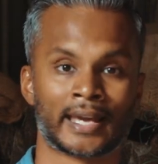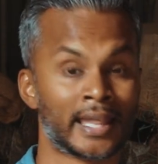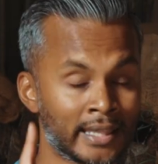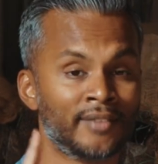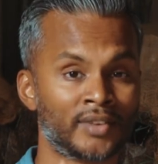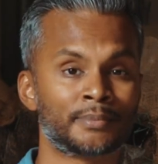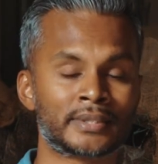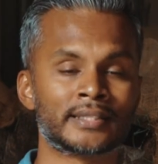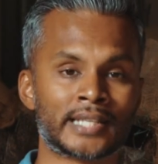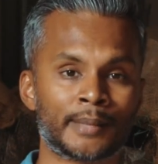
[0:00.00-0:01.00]
And they've come
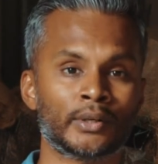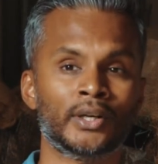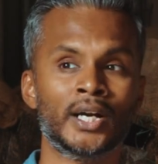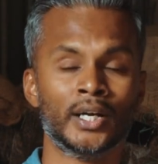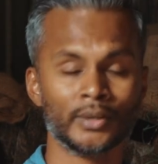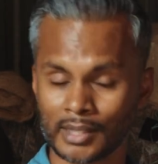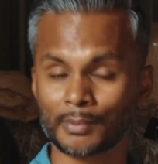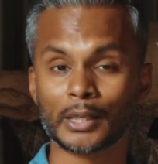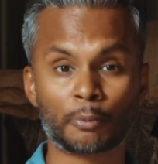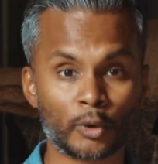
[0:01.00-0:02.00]
to the table with
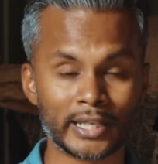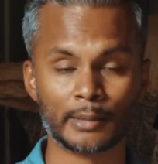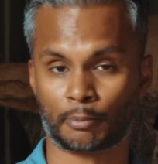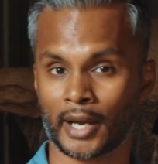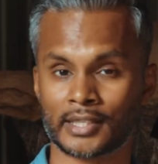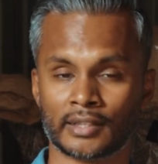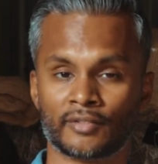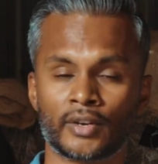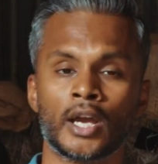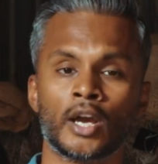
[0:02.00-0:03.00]
something pretty impressive.